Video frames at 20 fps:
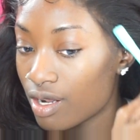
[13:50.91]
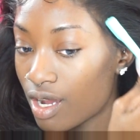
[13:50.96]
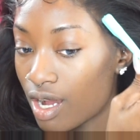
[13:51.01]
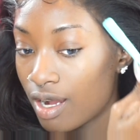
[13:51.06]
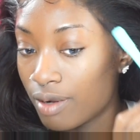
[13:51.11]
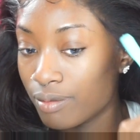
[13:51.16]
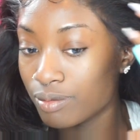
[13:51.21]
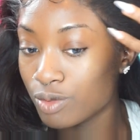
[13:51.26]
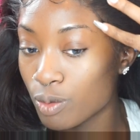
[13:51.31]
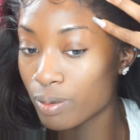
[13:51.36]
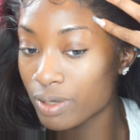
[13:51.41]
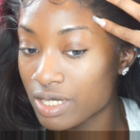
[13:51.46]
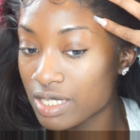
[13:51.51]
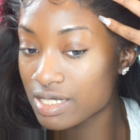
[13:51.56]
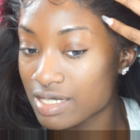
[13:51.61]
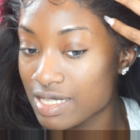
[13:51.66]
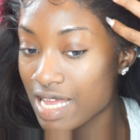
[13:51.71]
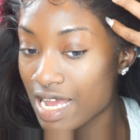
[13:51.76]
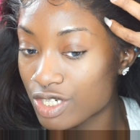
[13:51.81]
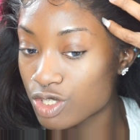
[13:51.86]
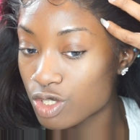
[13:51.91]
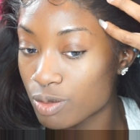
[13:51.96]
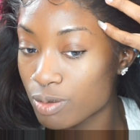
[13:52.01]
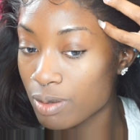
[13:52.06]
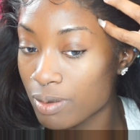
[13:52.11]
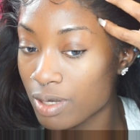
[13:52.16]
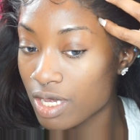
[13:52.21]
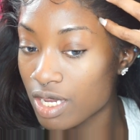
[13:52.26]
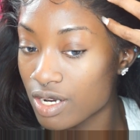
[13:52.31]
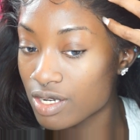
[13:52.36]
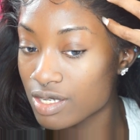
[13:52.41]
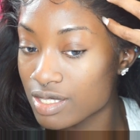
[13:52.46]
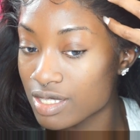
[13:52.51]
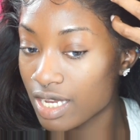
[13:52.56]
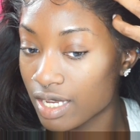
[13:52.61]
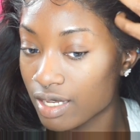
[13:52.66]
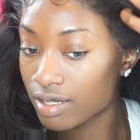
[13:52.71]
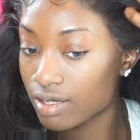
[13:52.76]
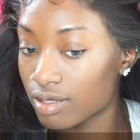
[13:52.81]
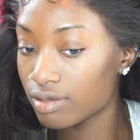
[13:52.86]
Nobody's natural baby hair is
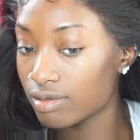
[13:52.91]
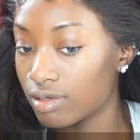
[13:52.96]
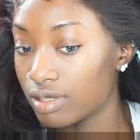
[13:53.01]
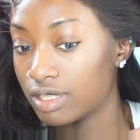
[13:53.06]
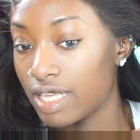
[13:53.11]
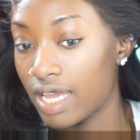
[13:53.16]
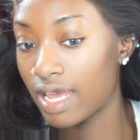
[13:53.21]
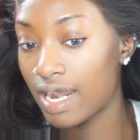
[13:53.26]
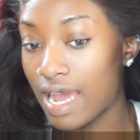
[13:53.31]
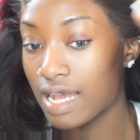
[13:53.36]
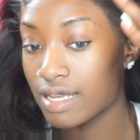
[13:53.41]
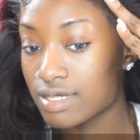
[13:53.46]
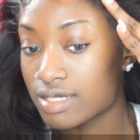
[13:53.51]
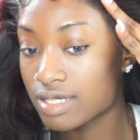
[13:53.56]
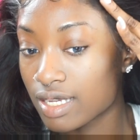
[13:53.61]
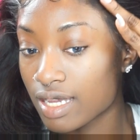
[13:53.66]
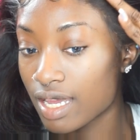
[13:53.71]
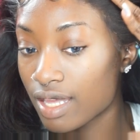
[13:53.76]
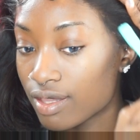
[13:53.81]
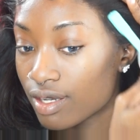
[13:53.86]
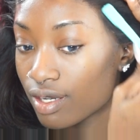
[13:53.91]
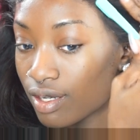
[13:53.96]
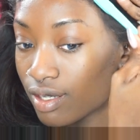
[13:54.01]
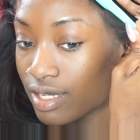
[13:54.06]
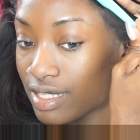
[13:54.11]
like dead ass together.